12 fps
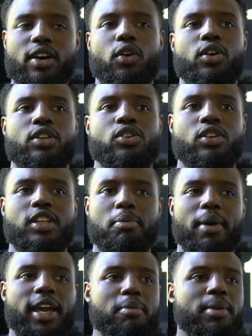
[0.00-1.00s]
Or you're gonna
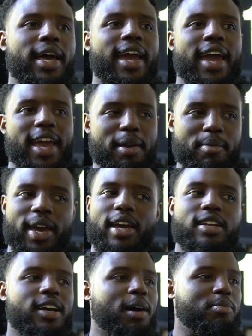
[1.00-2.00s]
look back and be like, hey,
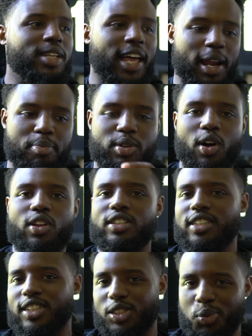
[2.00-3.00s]
man, I'm glad I put all
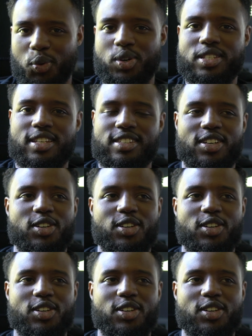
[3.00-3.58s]
these years towards this.